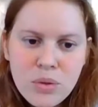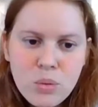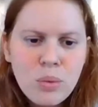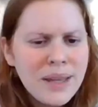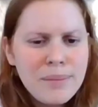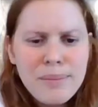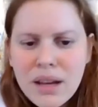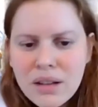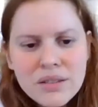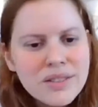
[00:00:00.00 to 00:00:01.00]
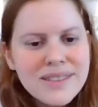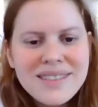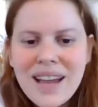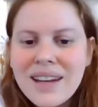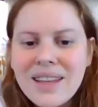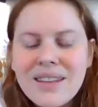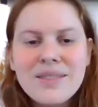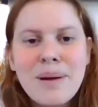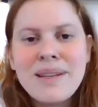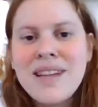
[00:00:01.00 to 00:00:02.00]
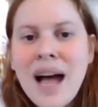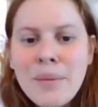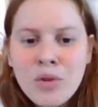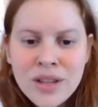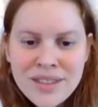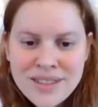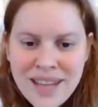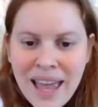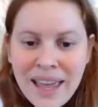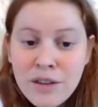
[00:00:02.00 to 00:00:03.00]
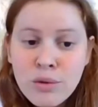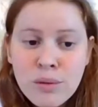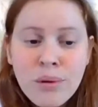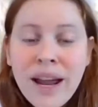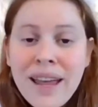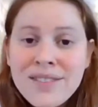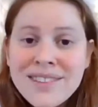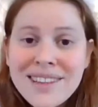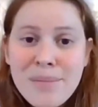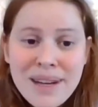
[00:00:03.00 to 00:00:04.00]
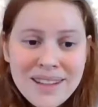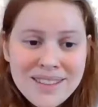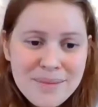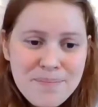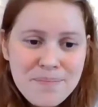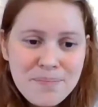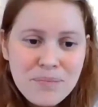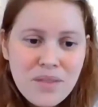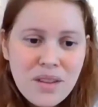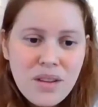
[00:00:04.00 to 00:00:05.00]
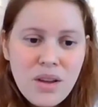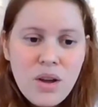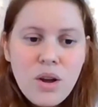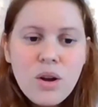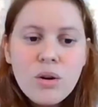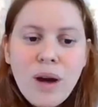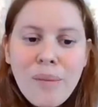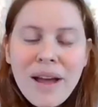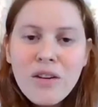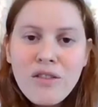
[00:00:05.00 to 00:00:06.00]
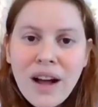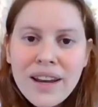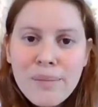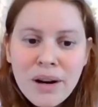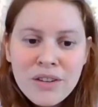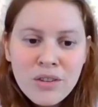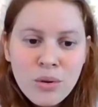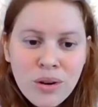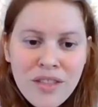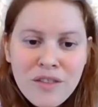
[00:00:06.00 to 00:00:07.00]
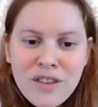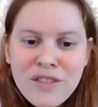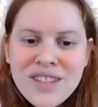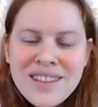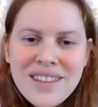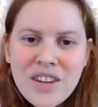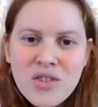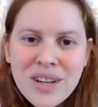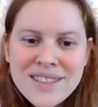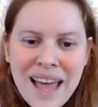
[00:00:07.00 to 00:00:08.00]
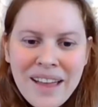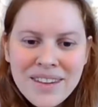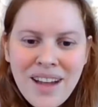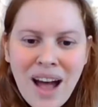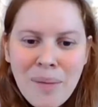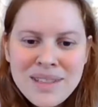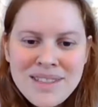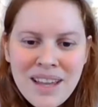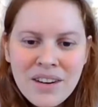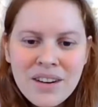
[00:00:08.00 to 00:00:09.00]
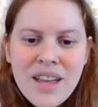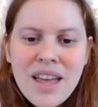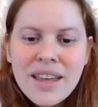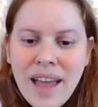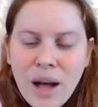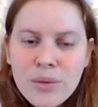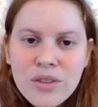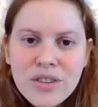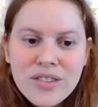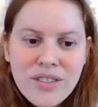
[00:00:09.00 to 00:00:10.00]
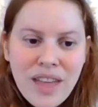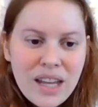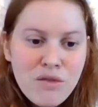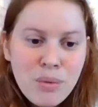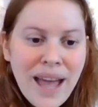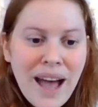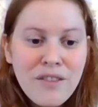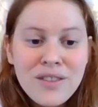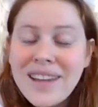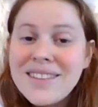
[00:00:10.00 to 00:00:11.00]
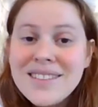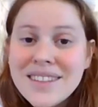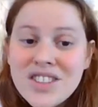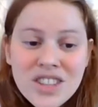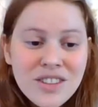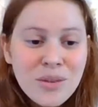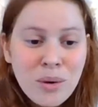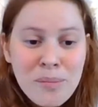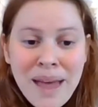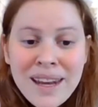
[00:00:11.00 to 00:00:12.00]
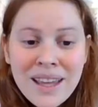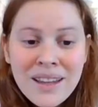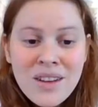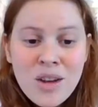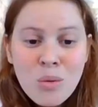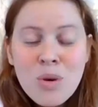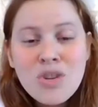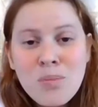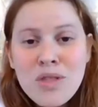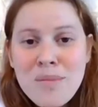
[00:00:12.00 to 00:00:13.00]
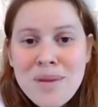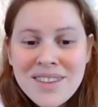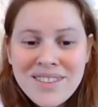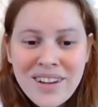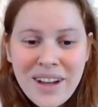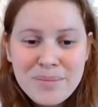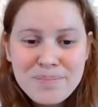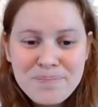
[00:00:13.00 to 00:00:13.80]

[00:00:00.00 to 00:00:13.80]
We eat meals, study, spend time during the day, and if we're brave, sleep in it. Rabbi Ovadia Bartanura, the 15th century Italian commentator, counsels that if we have nice dishes or bedding, we should put them in the sukkah.